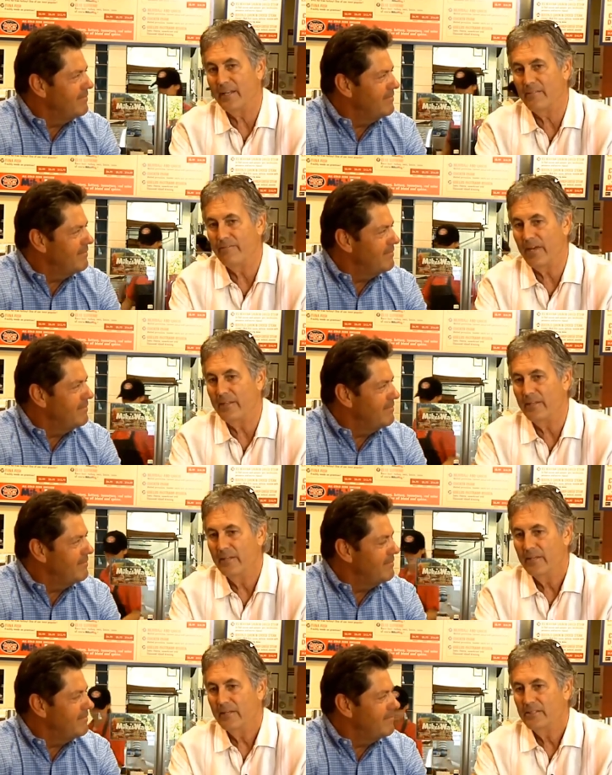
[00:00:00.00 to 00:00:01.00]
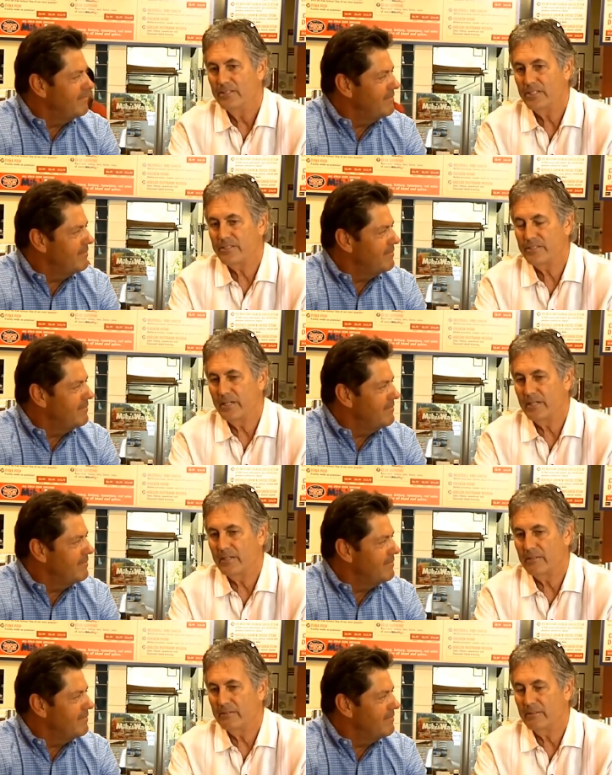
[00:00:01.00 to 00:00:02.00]
Speaker 1: did an event just
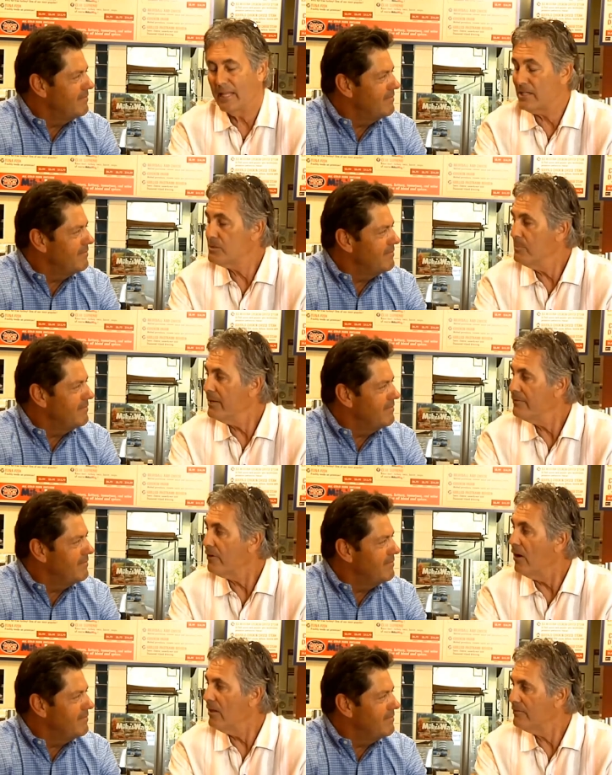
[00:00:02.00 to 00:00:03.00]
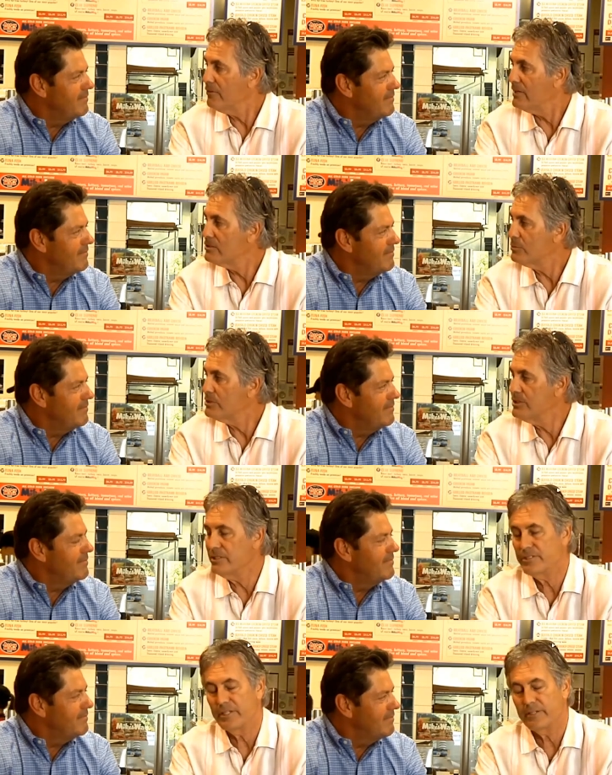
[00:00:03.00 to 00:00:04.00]
last month for Olive Crest, which
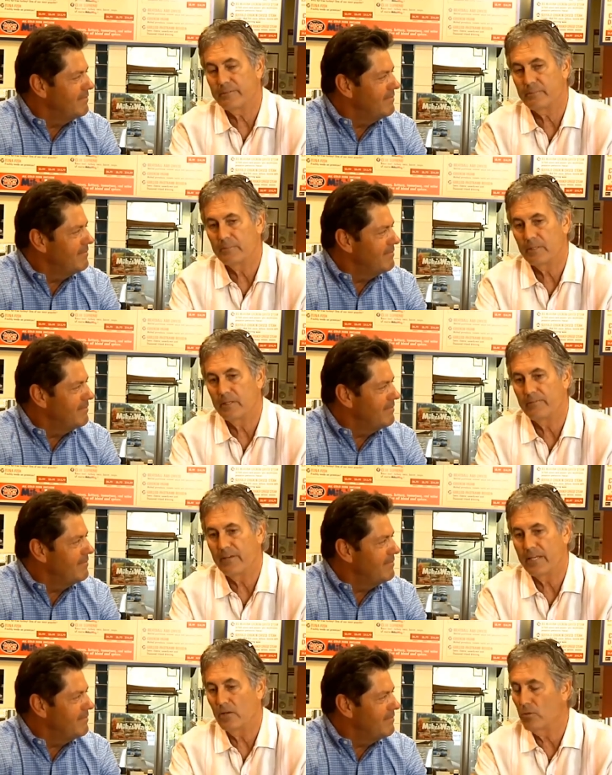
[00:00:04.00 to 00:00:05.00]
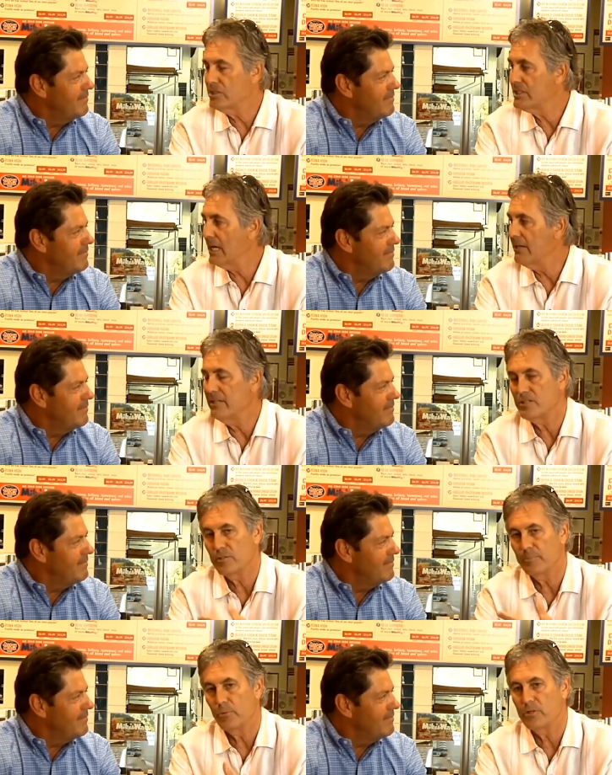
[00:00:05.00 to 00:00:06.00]
is an event in Orange County that
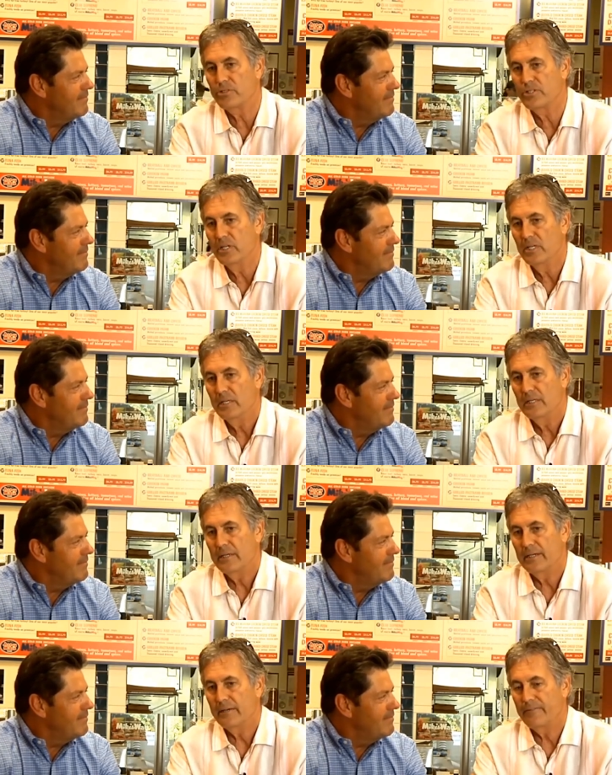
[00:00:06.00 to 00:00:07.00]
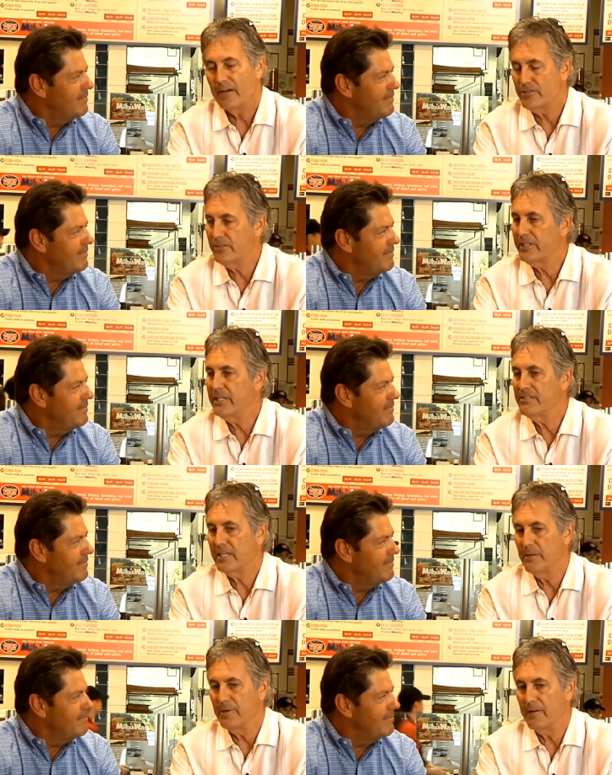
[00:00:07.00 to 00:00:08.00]
supports foster kids. They
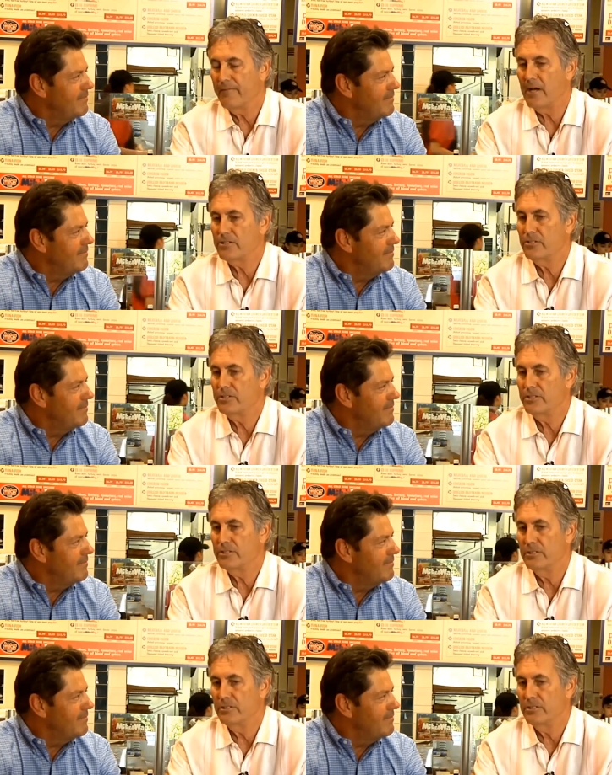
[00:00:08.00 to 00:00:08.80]
come out of foster